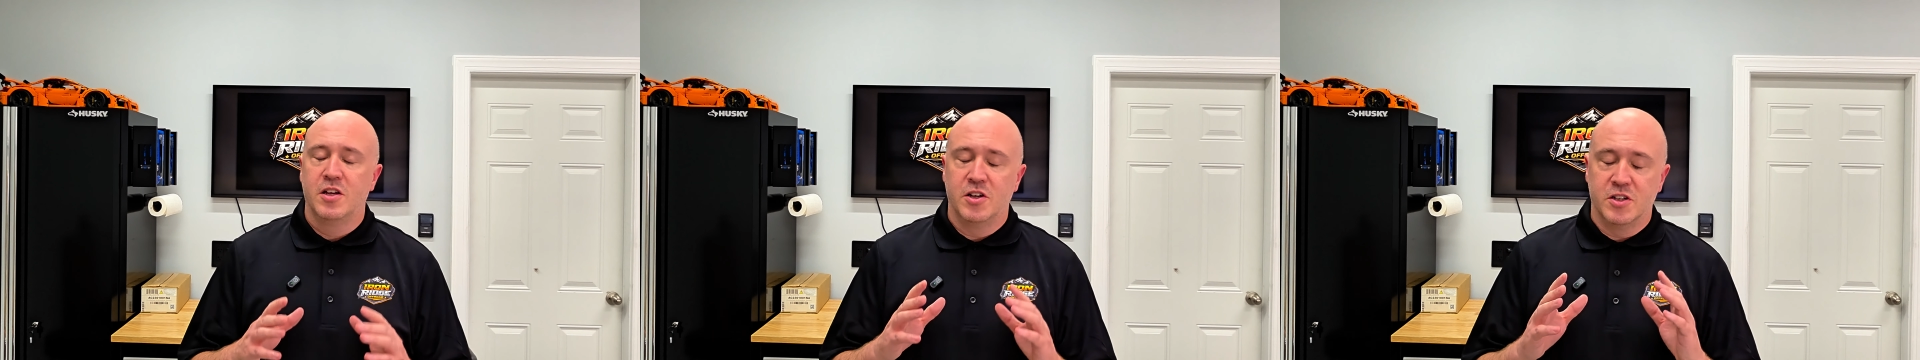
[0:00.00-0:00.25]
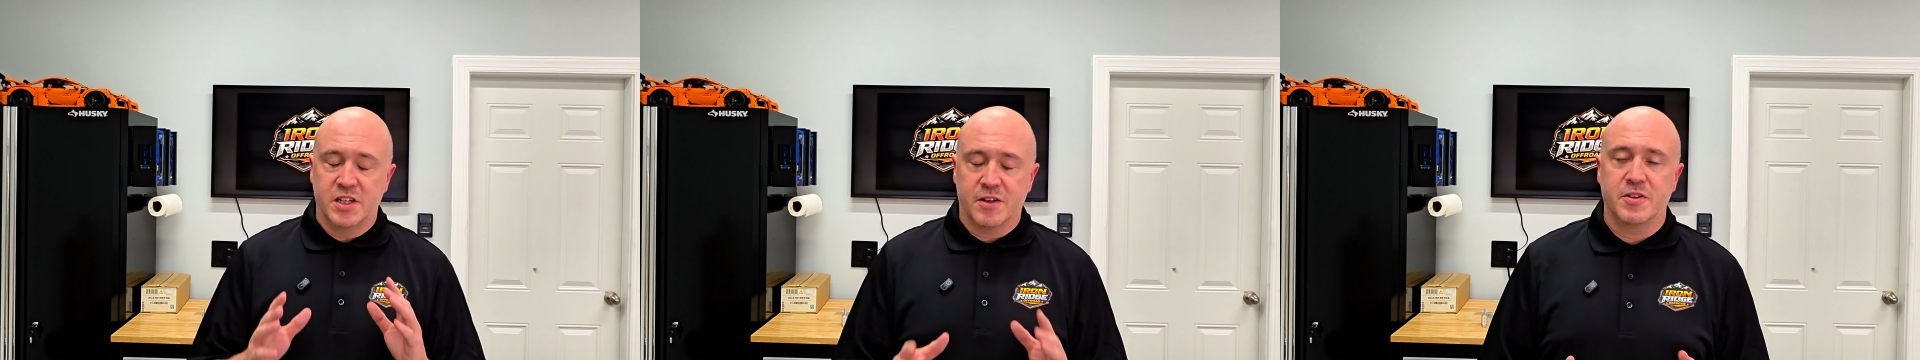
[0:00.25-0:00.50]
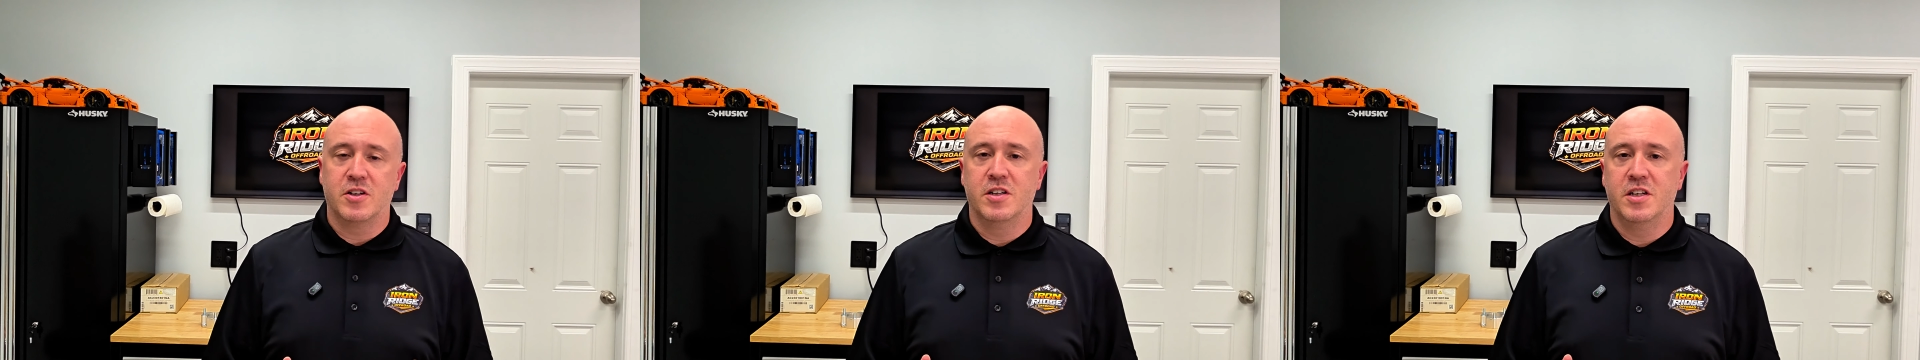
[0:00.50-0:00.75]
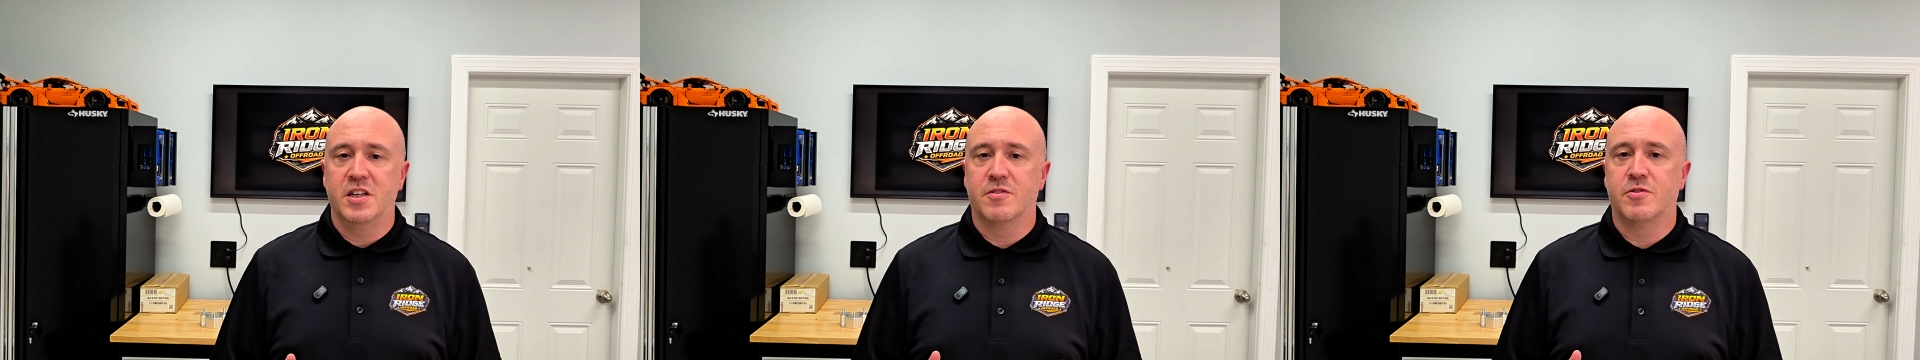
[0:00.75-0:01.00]
you're definitely going
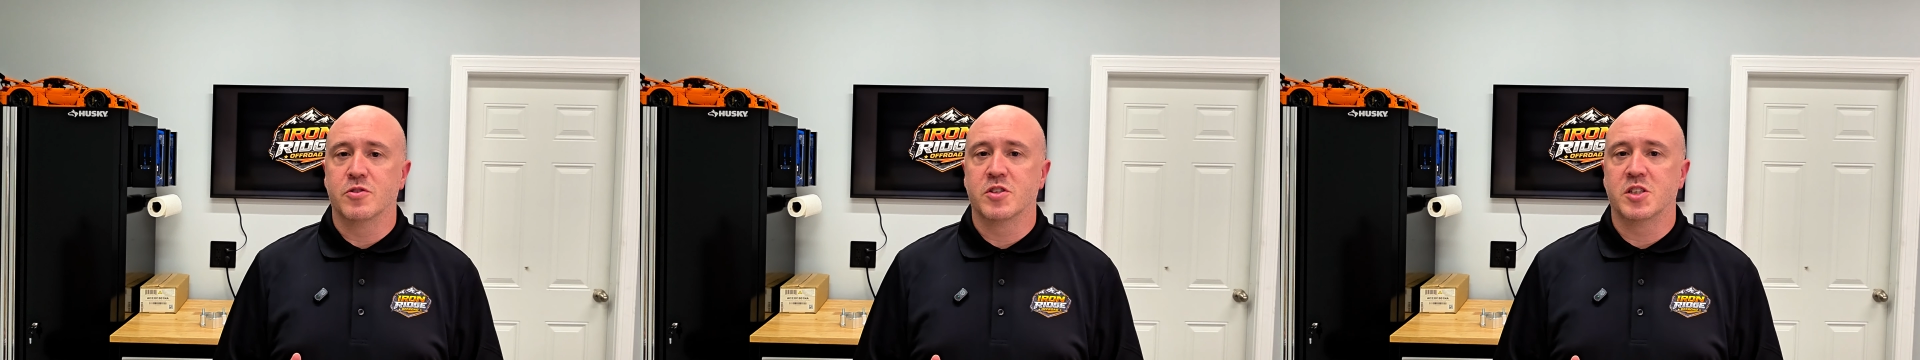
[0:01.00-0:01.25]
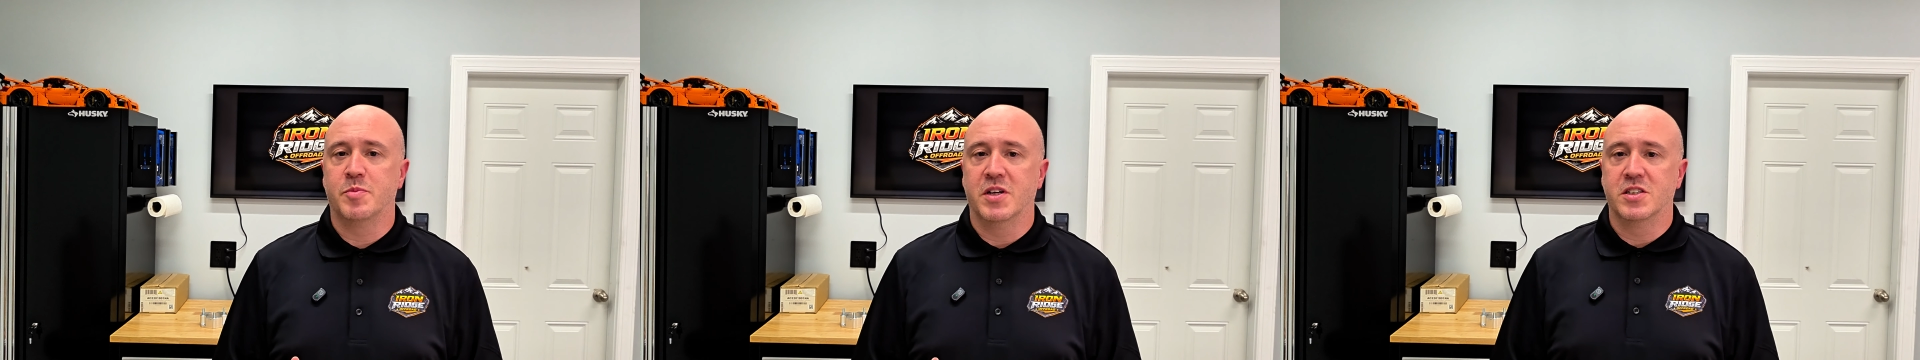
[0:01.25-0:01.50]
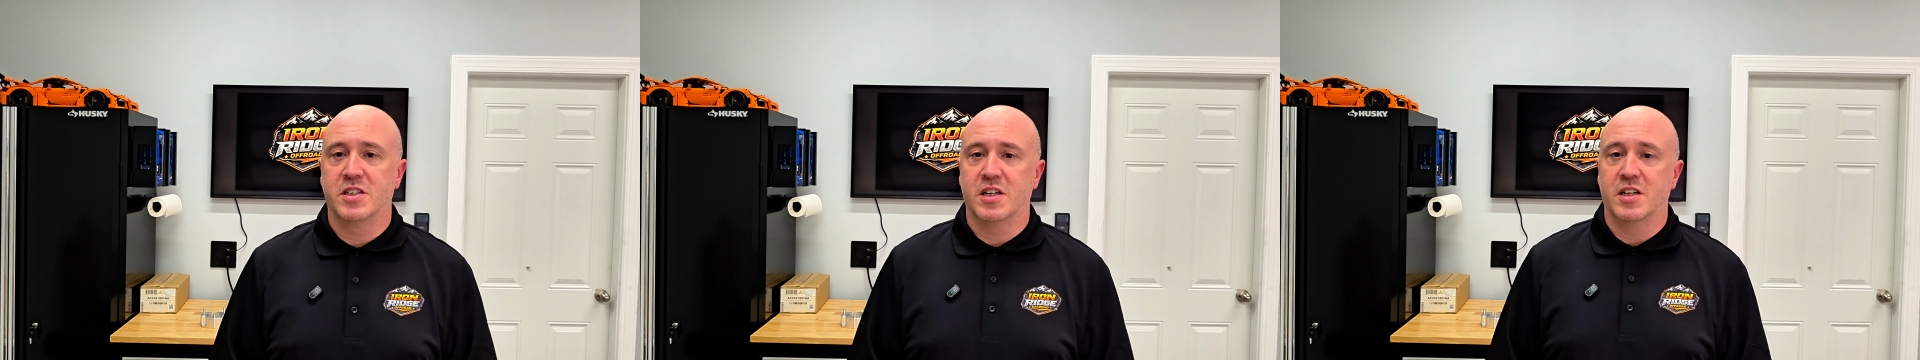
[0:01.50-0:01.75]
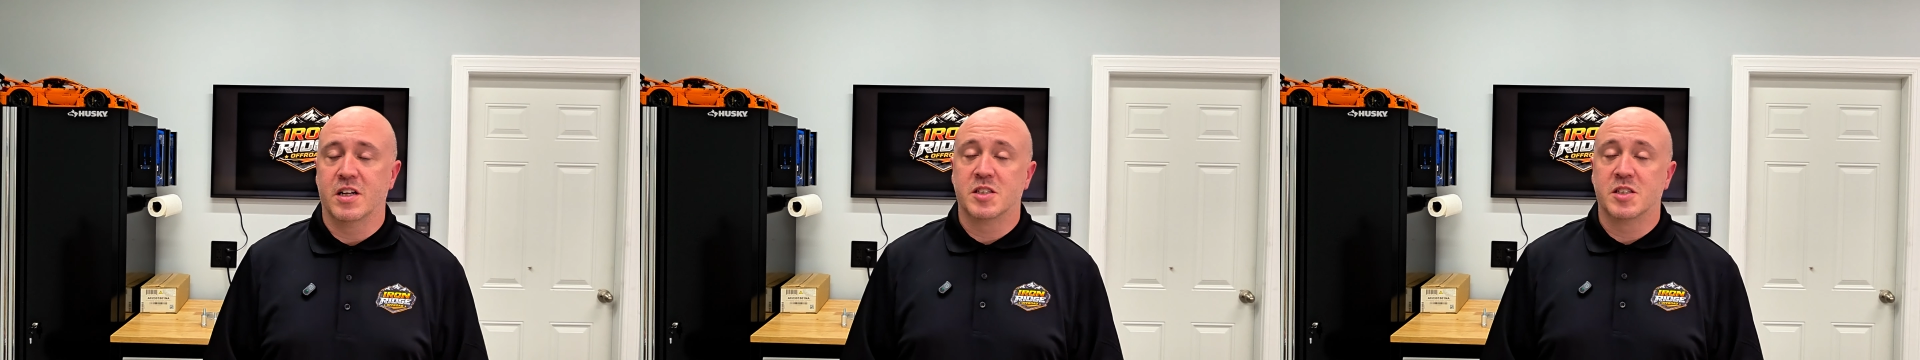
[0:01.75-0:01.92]
to need a full suspension kit.